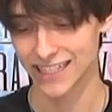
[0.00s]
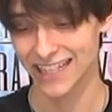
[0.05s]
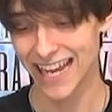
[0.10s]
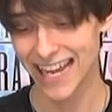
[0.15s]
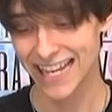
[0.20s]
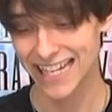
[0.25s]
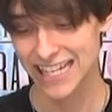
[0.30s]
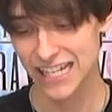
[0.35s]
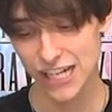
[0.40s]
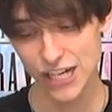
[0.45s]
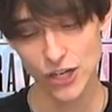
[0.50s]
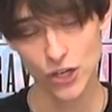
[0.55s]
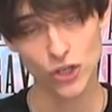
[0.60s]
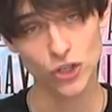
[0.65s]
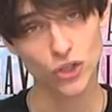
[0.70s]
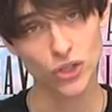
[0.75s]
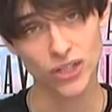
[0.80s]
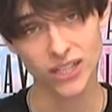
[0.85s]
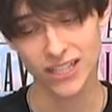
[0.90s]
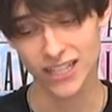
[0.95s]
again, here
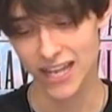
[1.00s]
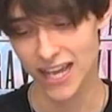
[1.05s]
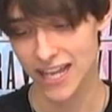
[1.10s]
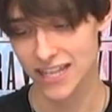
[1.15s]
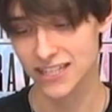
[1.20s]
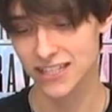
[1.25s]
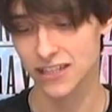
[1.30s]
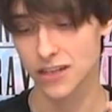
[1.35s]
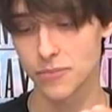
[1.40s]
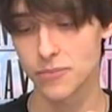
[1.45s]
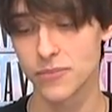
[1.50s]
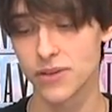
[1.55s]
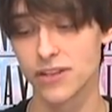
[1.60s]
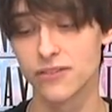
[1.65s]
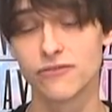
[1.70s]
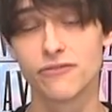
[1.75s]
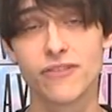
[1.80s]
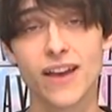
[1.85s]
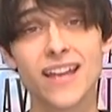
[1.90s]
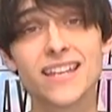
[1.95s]
you can get some
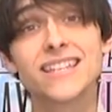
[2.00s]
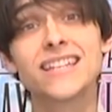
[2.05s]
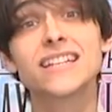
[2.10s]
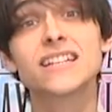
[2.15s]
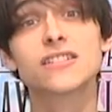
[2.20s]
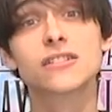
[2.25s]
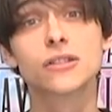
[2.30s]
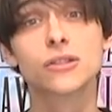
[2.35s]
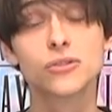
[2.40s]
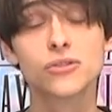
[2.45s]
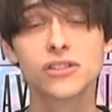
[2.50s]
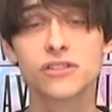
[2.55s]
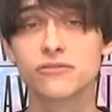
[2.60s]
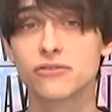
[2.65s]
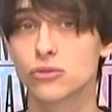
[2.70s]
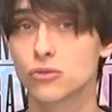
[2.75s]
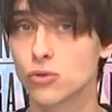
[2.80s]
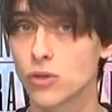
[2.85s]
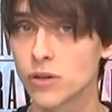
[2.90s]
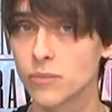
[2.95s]
event-exclusive
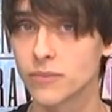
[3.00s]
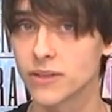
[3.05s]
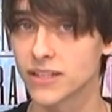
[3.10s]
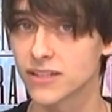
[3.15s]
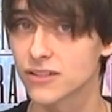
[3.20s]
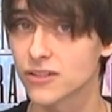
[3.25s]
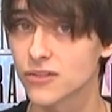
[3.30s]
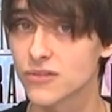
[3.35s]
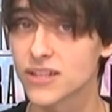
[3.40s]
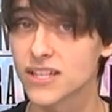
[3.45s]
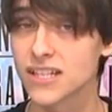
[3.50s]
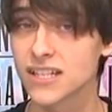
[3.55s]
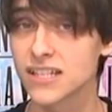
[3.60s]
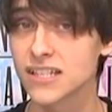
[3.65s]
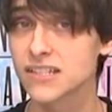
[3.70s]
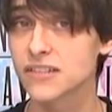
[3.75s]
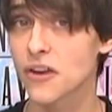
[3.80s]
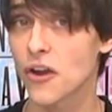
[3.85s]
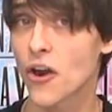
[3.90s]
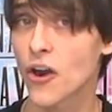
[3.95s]
equipment. So
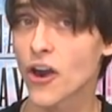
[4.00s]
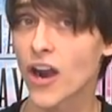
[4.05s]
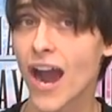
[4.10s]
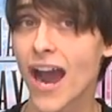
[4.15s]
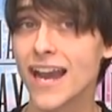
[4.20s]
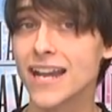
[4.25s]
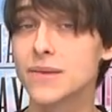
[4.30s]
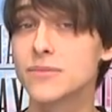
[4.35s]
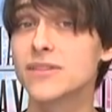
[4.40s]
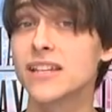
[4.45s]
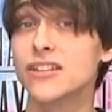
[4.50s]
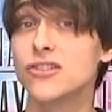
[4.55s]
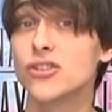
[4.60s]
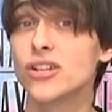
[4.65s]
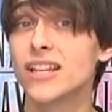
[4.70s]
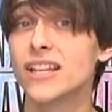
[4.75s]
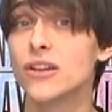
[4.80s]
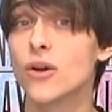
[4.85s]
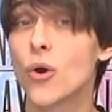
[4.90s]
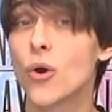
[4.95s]
these are items that you can